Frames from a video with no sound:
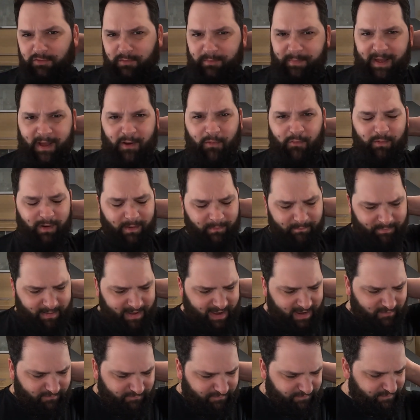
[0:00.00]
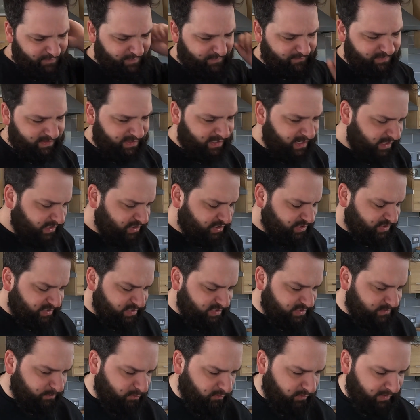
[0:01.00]
were about £1.50 each,
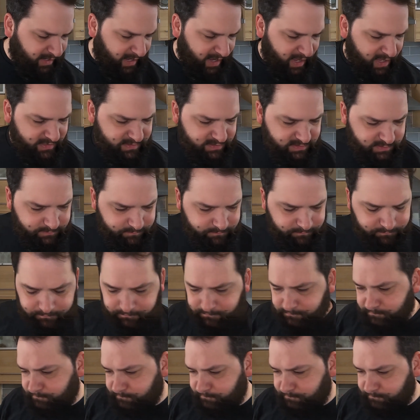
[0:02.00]
these smaller cans.